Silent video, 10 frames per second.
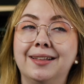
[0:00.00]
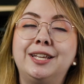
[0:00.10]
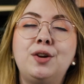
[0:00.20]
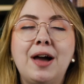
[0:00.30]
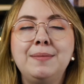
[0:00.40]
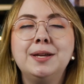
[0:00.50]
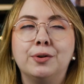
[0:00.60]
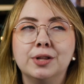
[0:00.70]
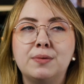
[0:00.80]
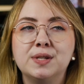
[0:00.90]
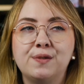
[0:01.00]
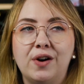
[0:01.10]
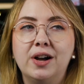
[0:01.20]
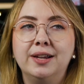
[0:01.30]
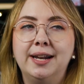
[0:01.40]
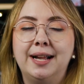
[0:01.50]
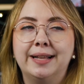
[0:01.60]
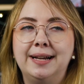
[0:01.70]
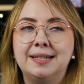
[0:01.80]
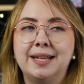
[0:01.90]
Like, You Had Me At Ola was fun, and I
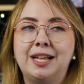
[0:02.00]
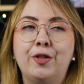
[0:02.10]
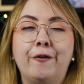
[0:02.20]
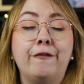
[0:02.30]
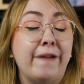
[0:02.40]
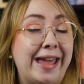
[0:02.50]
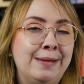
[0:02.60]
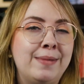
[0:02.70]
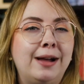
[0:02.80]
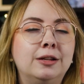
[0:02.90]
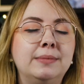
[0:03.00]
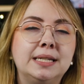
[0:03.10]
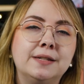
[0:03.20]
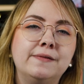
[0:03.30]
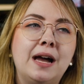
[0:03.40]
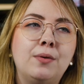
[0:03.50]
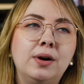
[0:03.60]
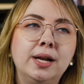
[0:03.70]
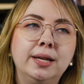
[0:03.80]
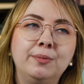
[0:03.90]
liked like the fame element of that
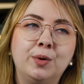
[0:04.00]
one,